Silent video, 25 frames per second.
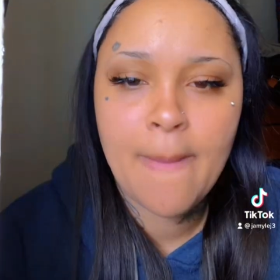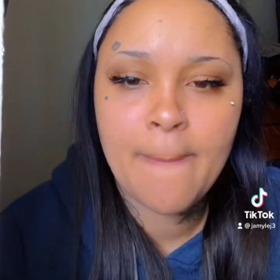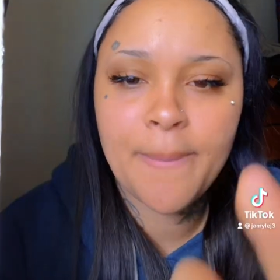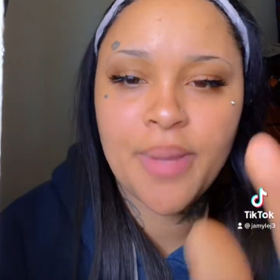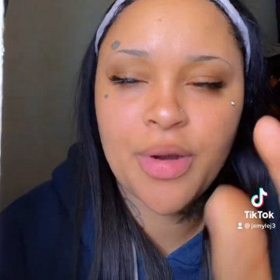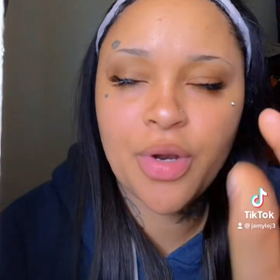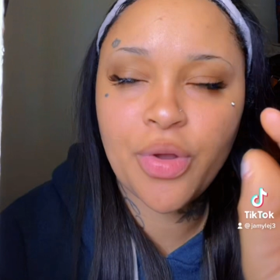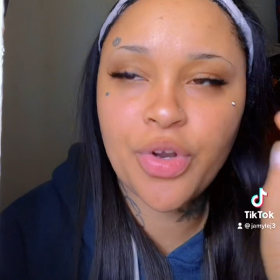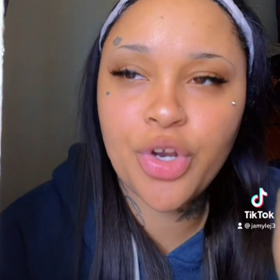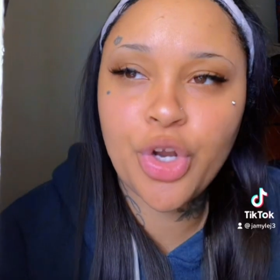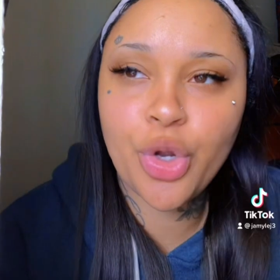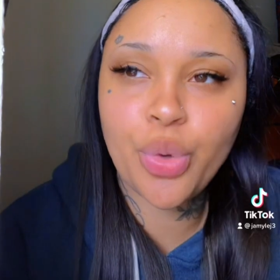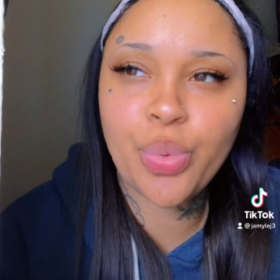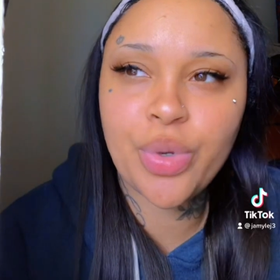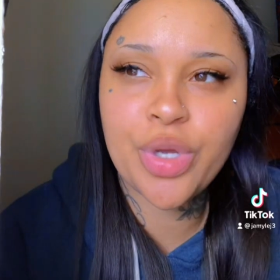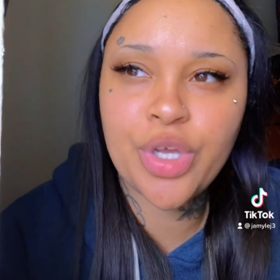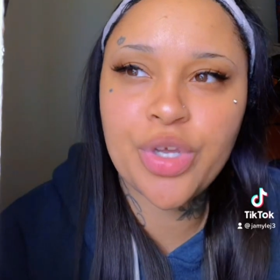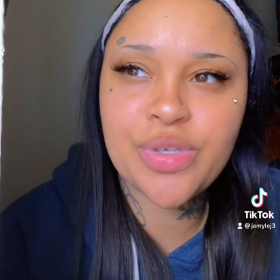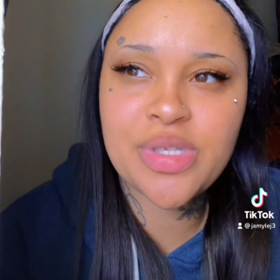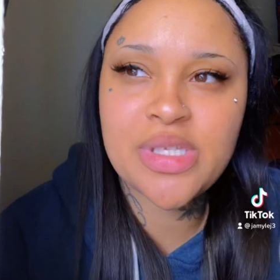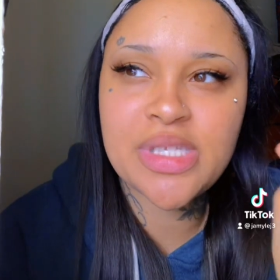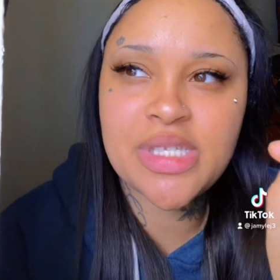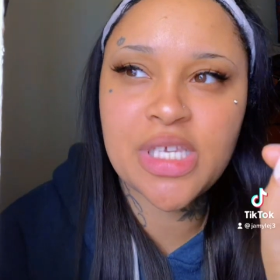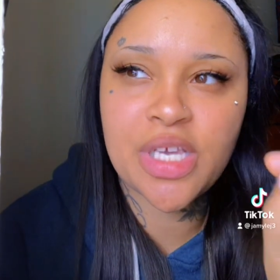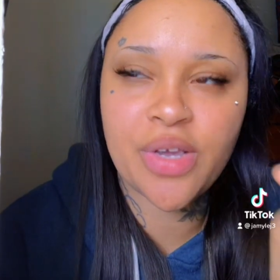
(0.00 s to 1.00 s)
But on a
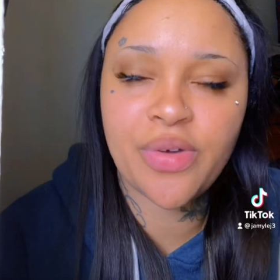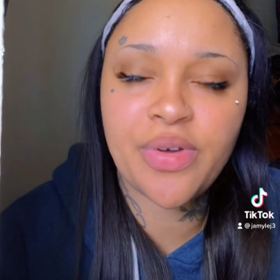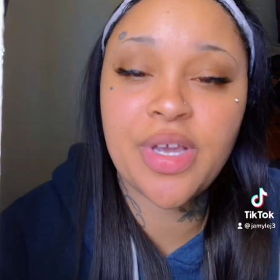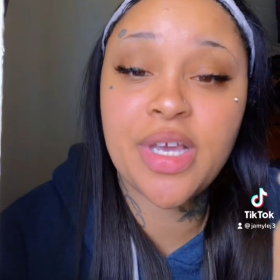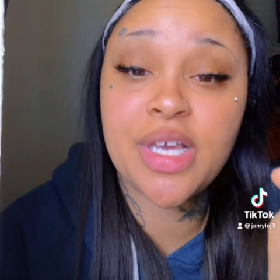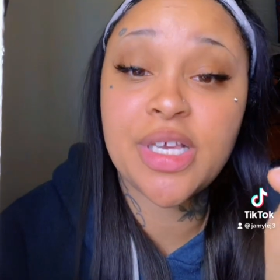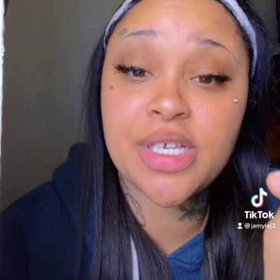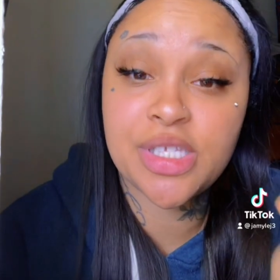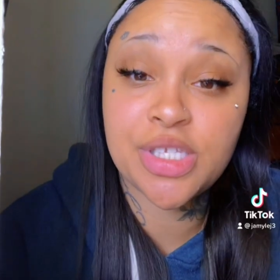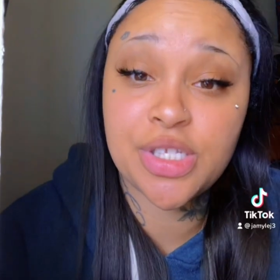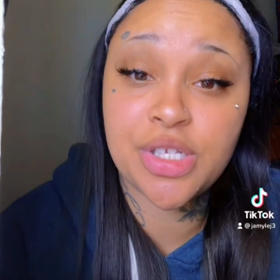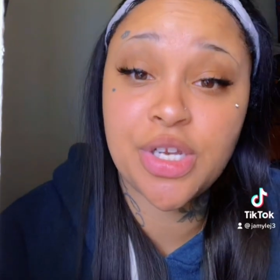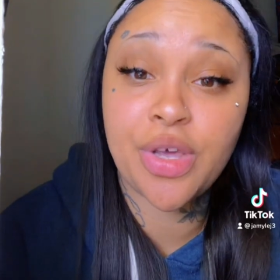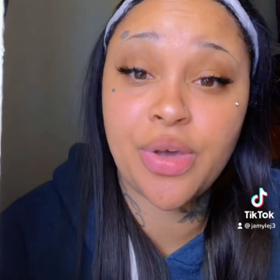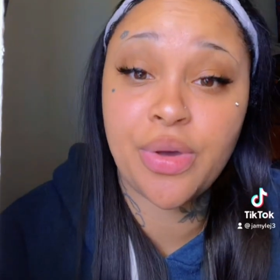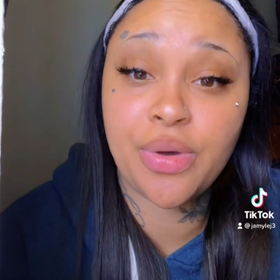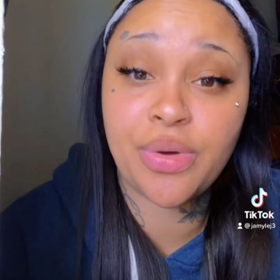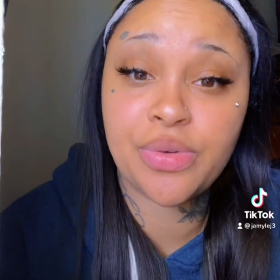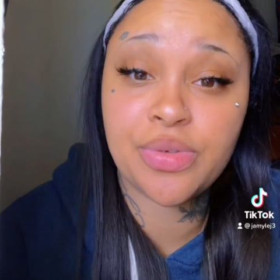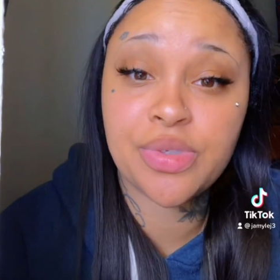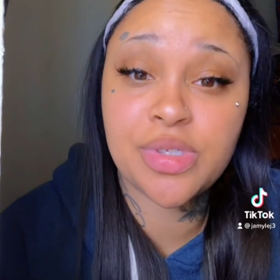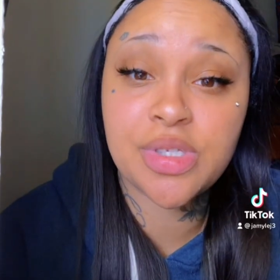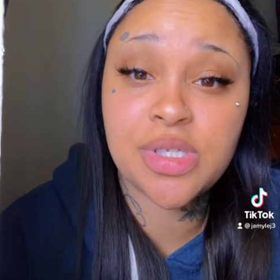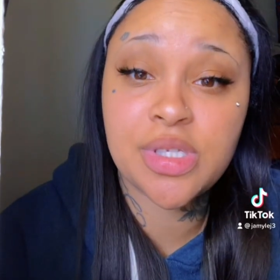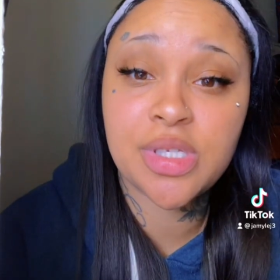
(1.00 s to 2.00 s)
real serious
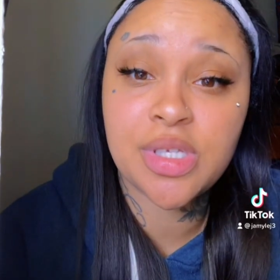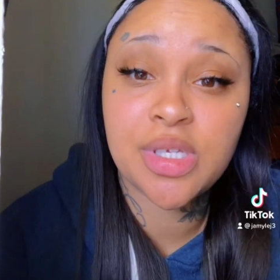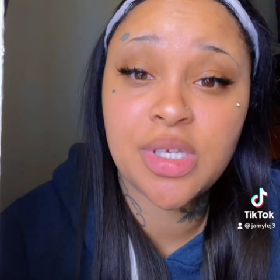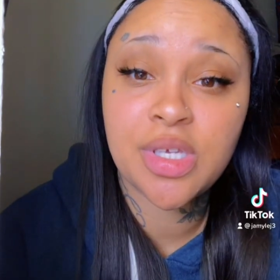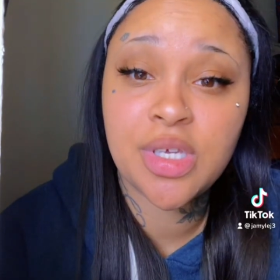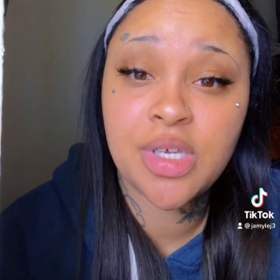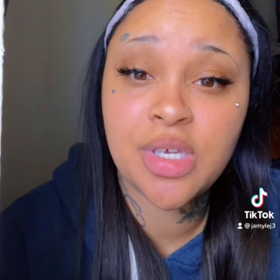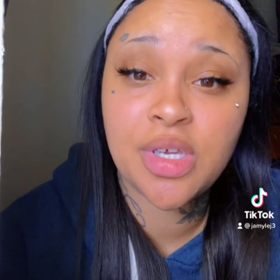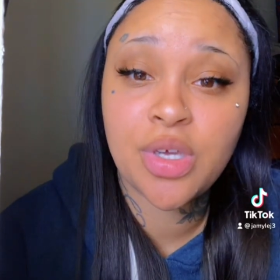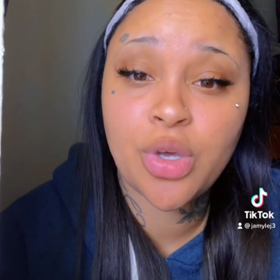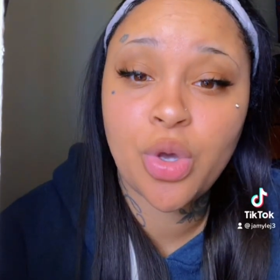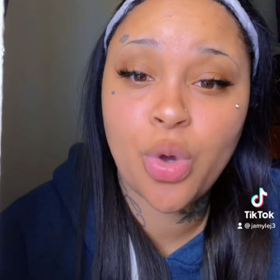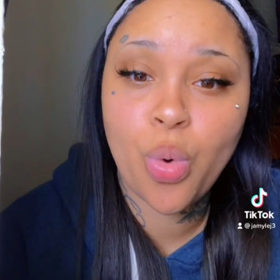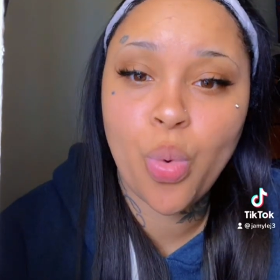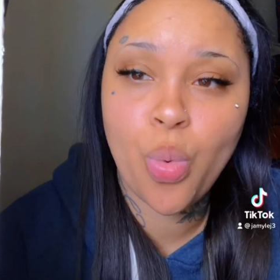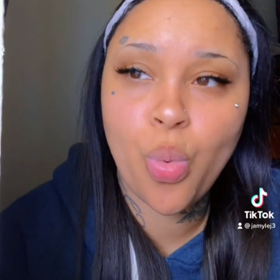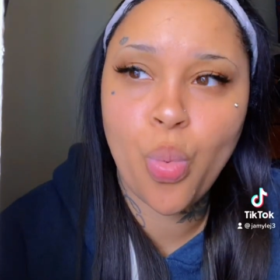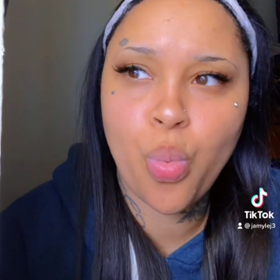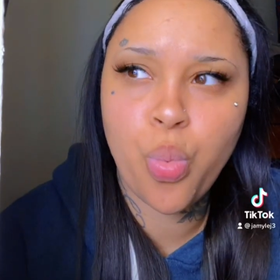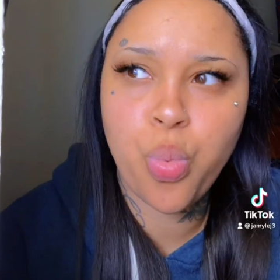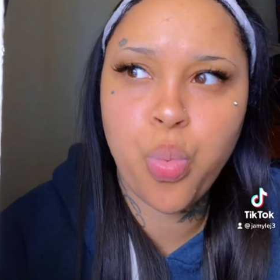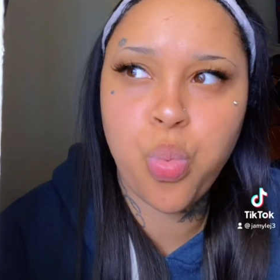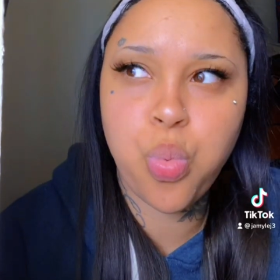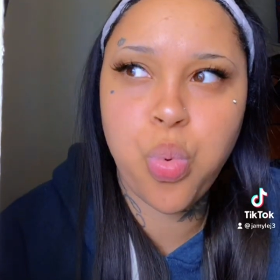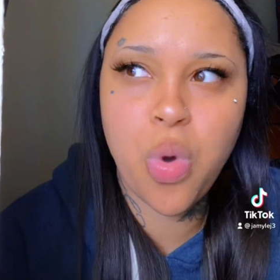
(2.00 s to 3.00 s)
note,
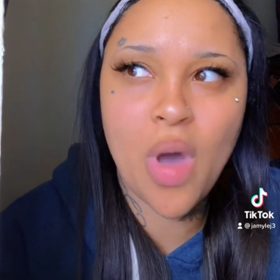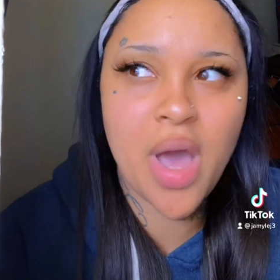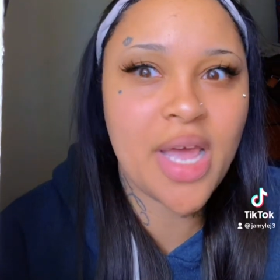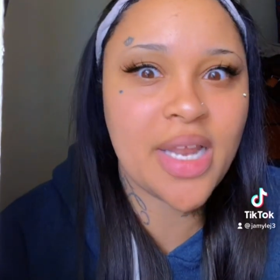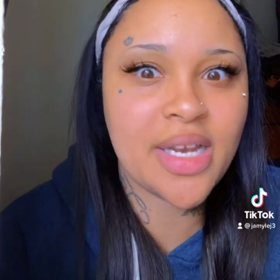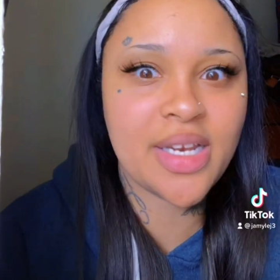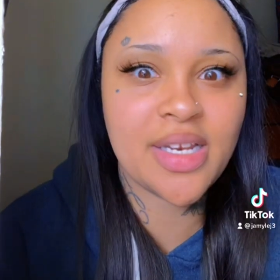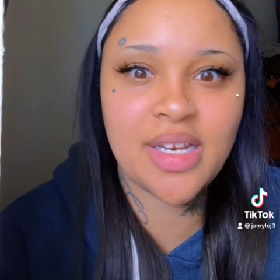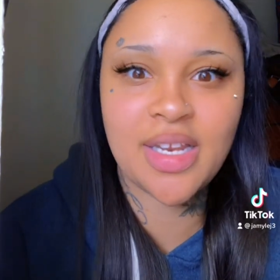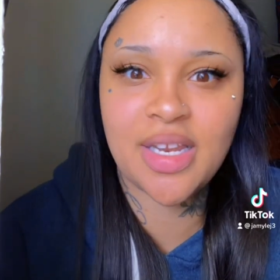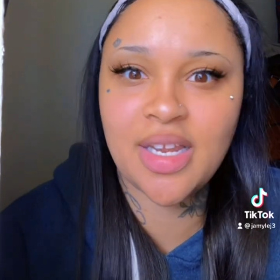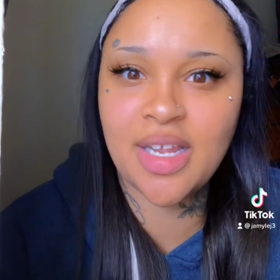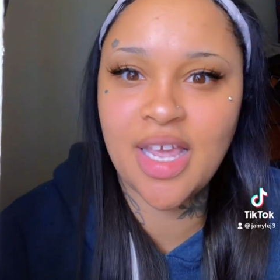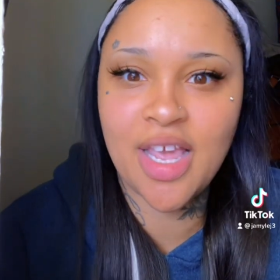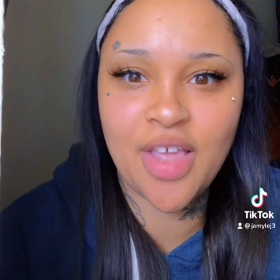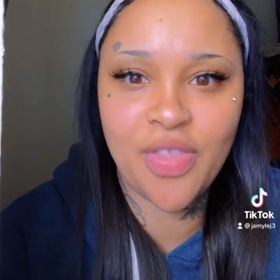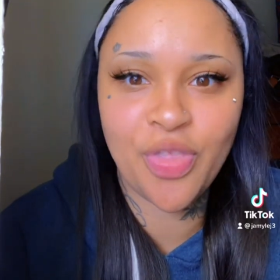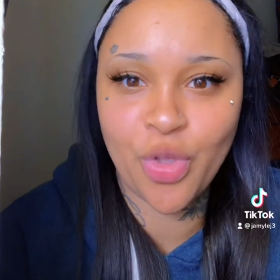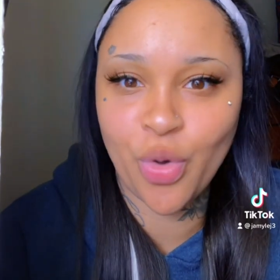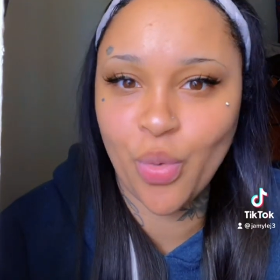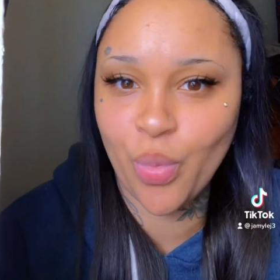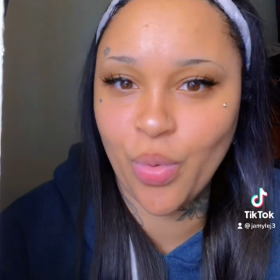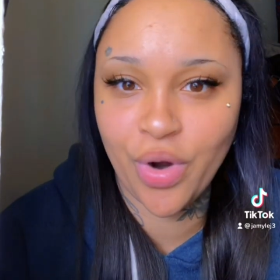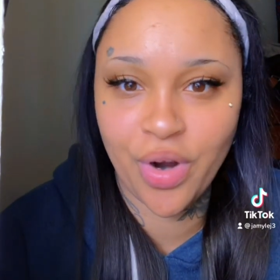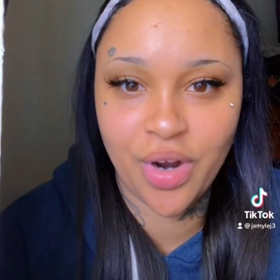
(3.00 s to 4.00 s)
what in
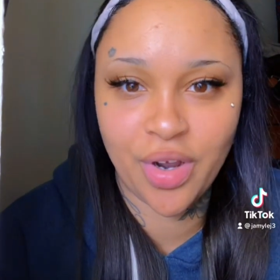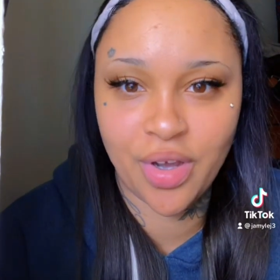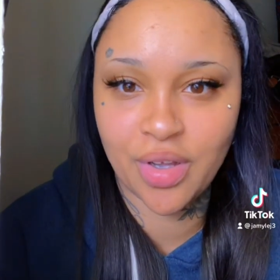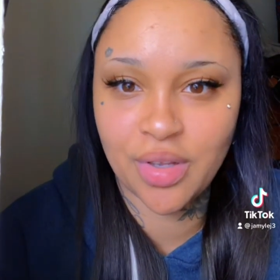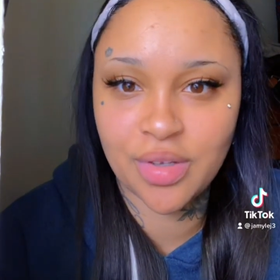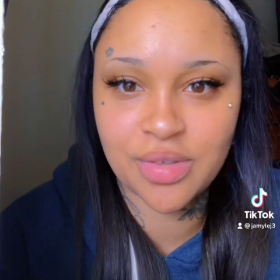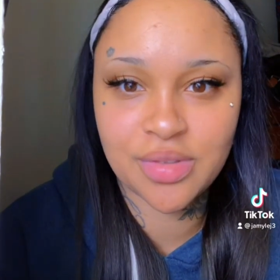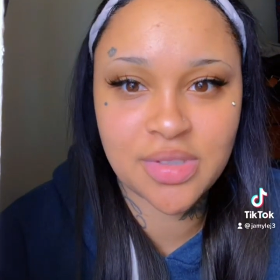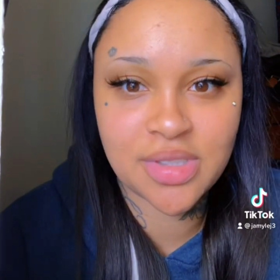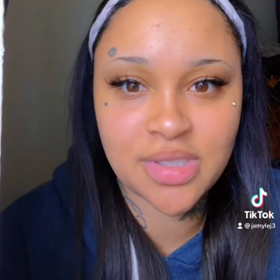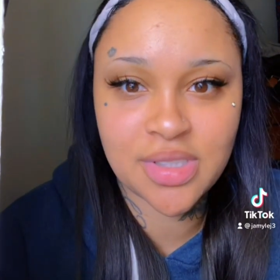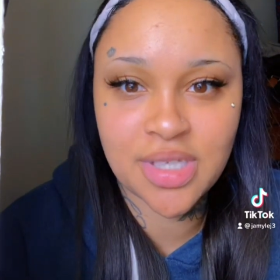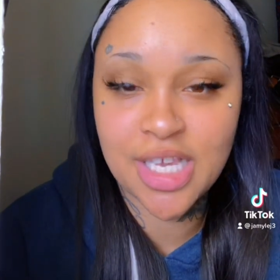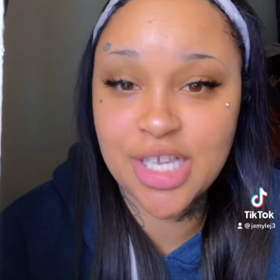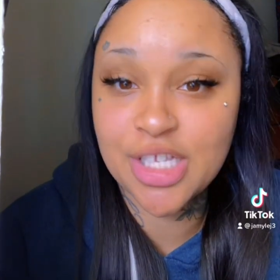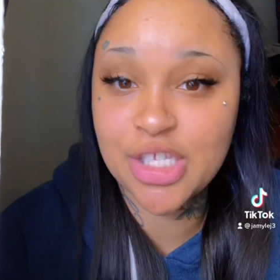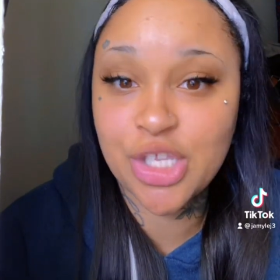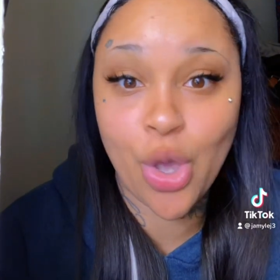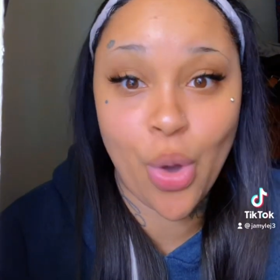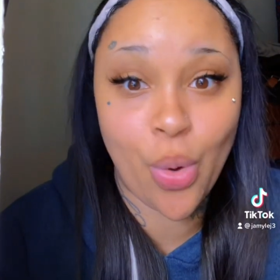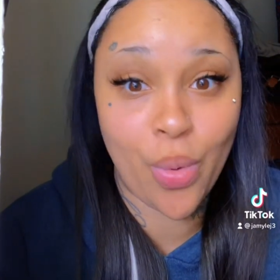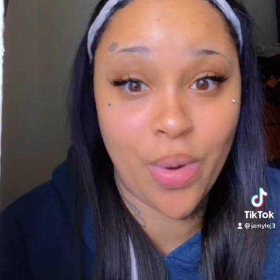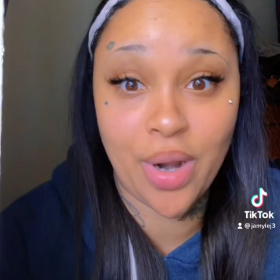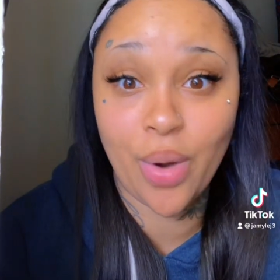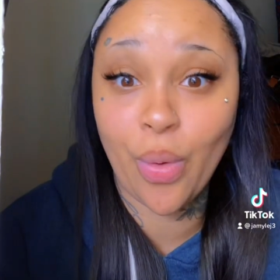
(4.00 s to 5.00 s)
the world is
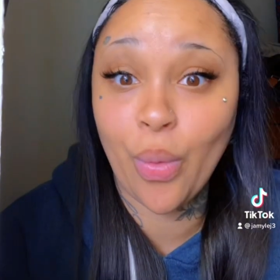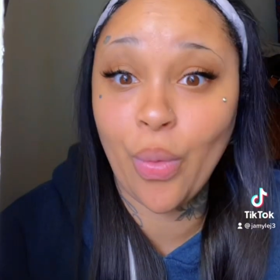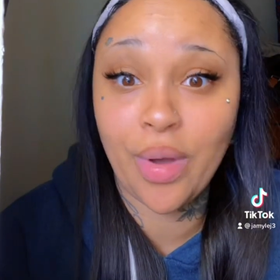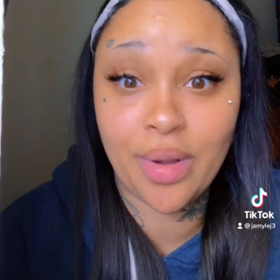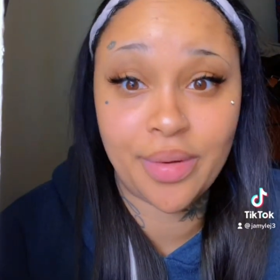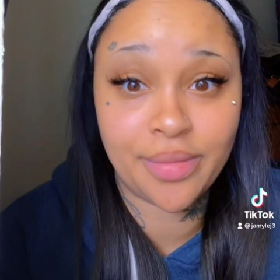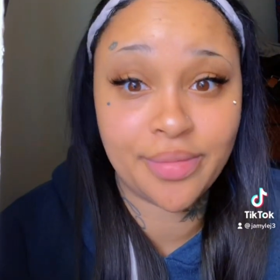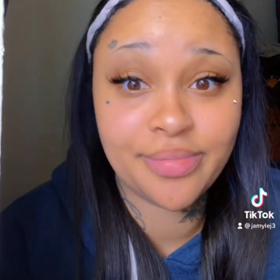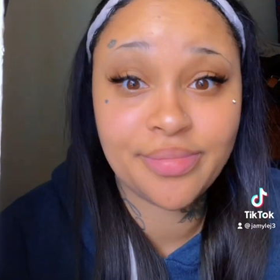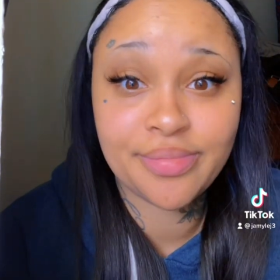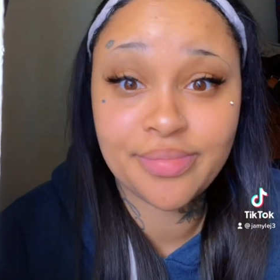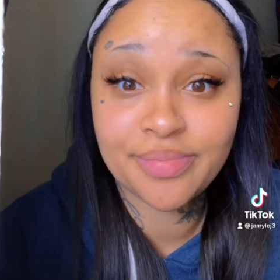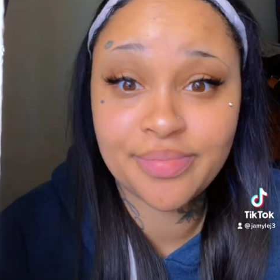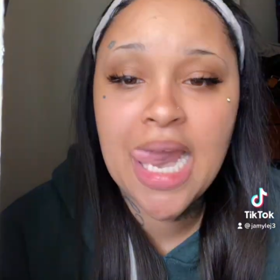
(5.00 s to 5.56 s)
going on?